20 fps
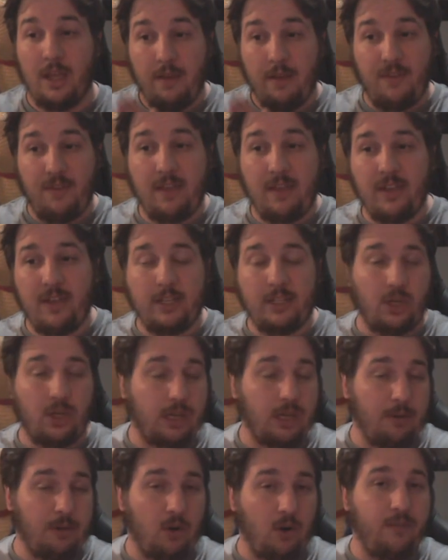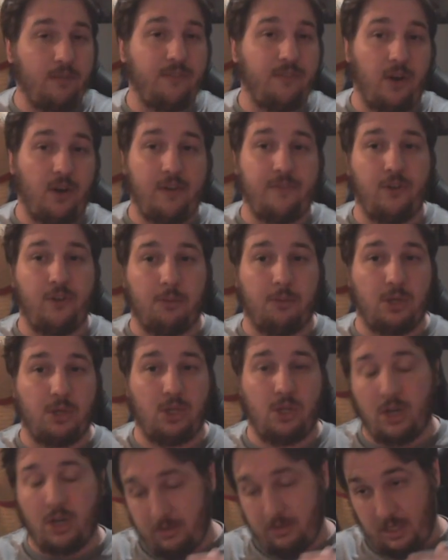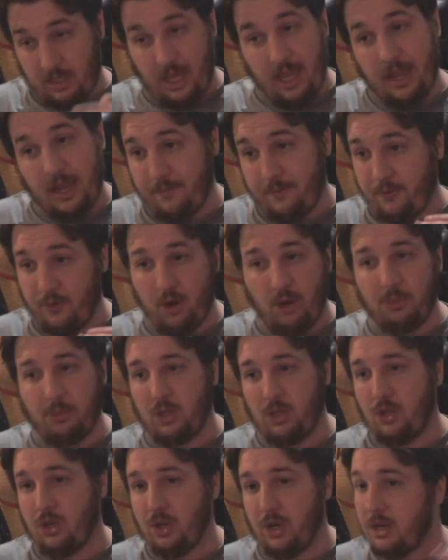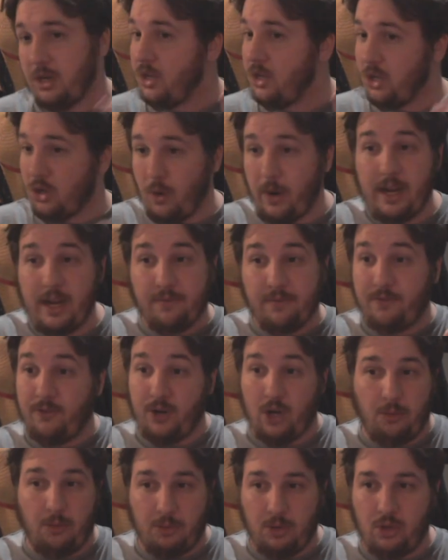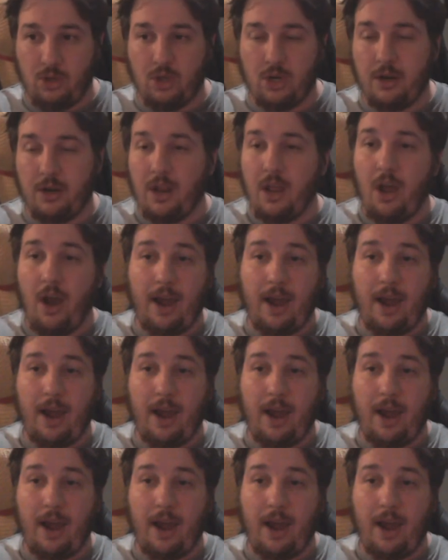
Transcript: V V, don't get me wrong, very phenomenal unit. King, phenomenal unit. Queen, phenomenal unit.